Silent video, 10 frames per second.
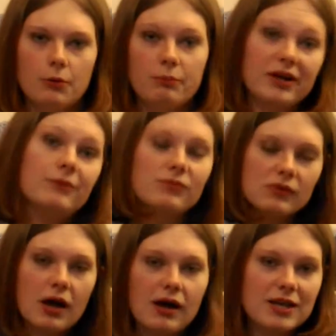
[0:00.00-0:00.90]
But
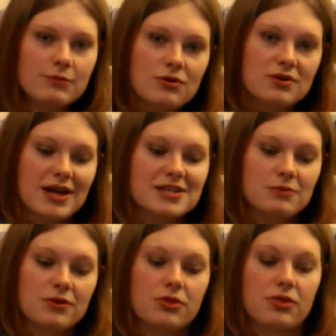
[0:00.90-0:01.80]
I'll keep it going next
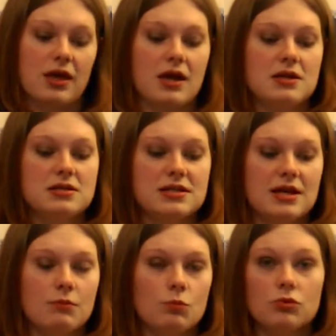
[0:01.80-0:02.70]
month, and
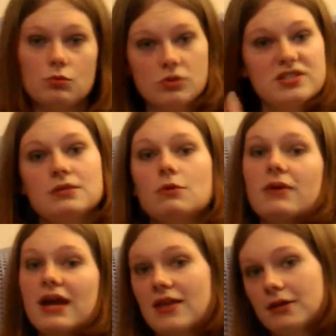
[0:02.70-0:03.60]
we'll see what
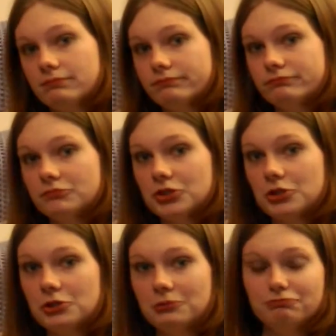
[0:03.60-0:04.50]
we get then.
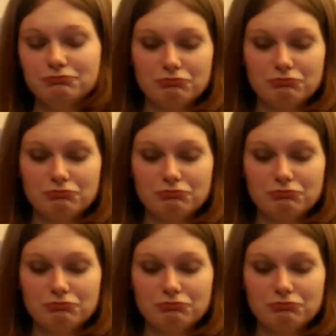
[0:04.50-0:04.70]
So,